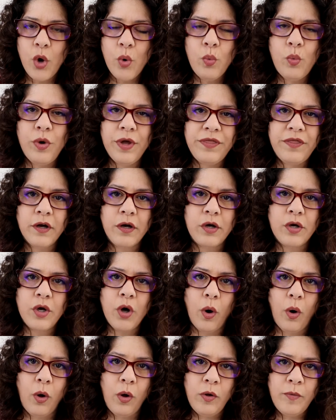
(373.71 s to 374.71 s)
Would the
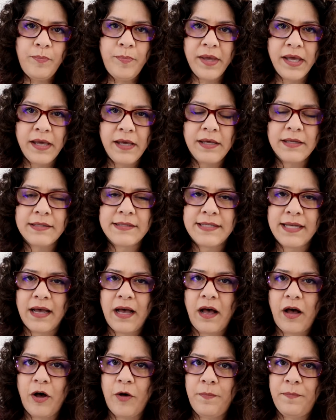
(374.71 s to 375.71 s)
goal be to
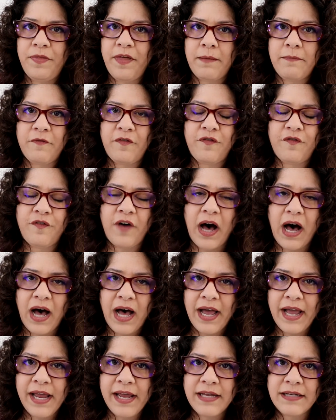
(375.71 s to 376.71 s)
help them
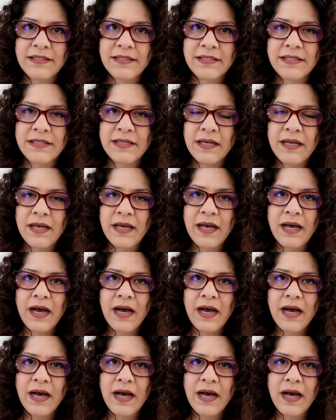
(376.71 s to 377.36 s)
find